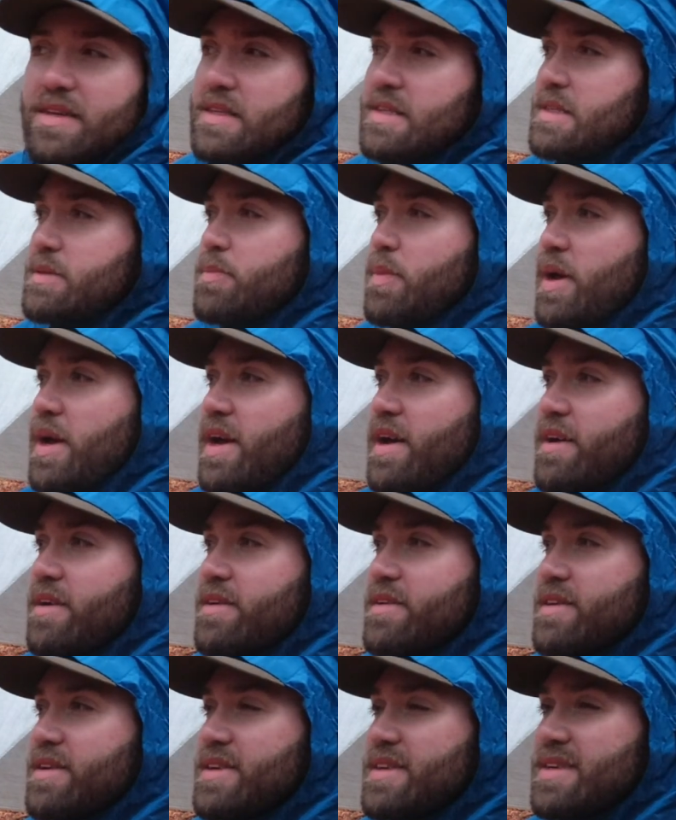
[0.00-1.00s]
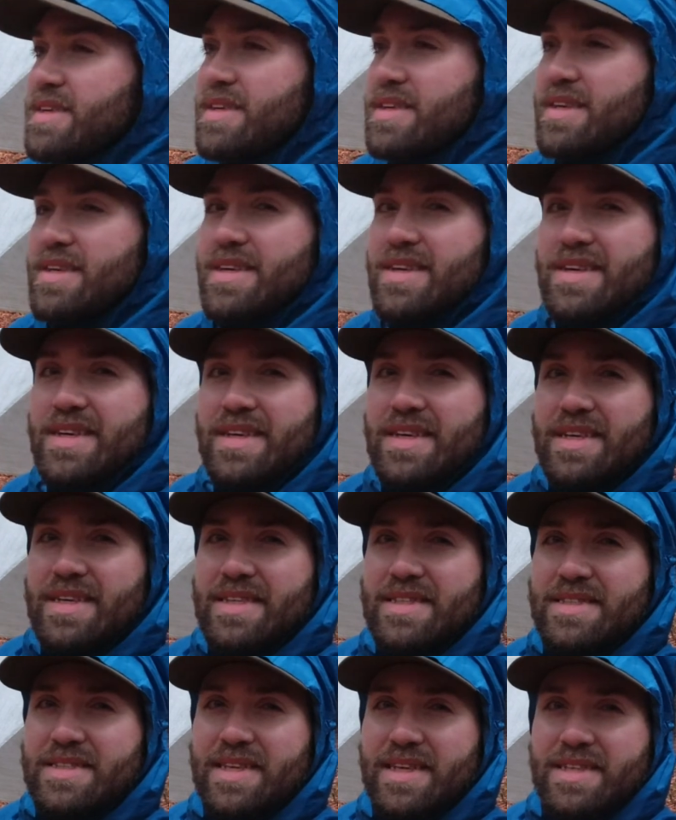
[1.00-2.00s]
It's about
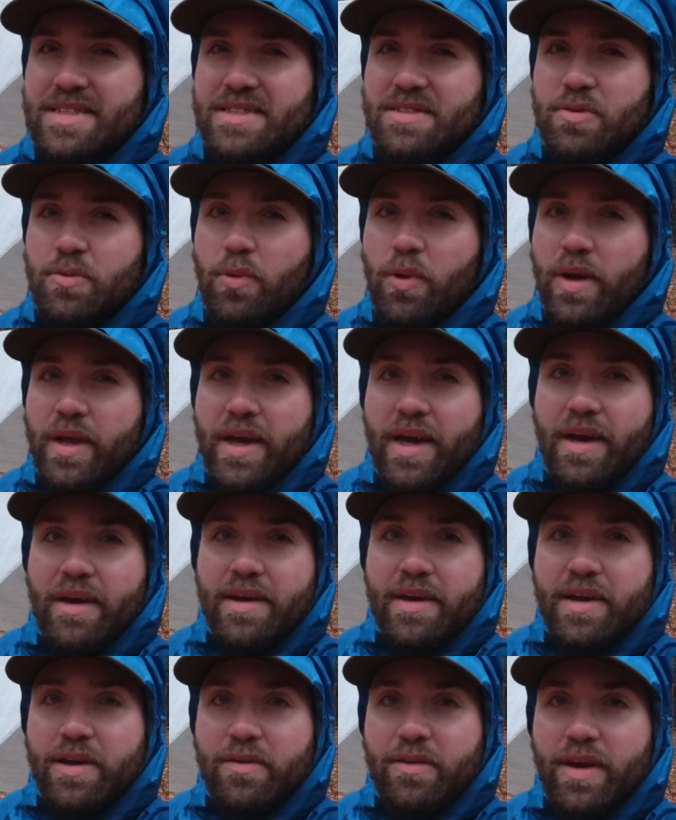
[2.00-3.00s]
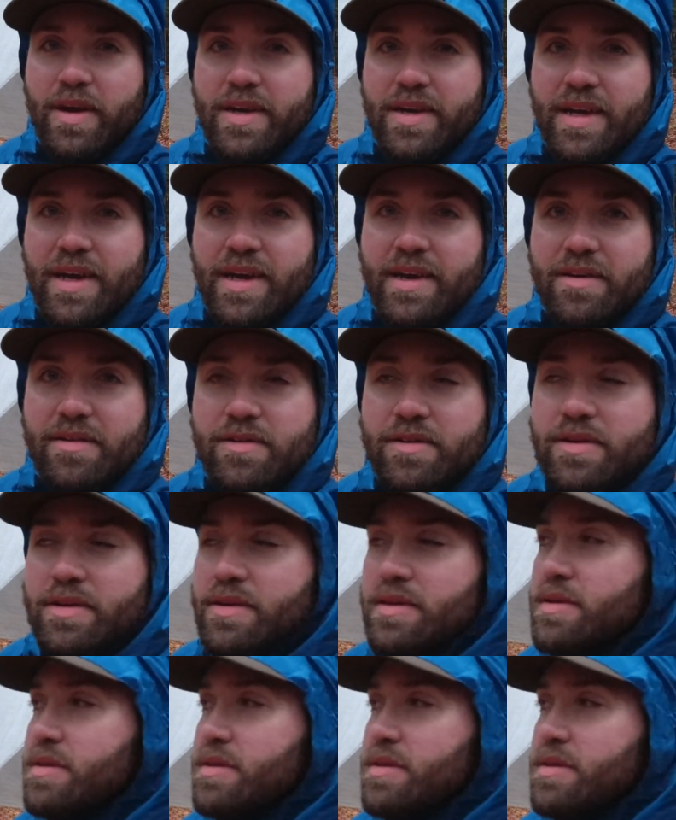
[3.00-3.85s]
6:20 out here right now.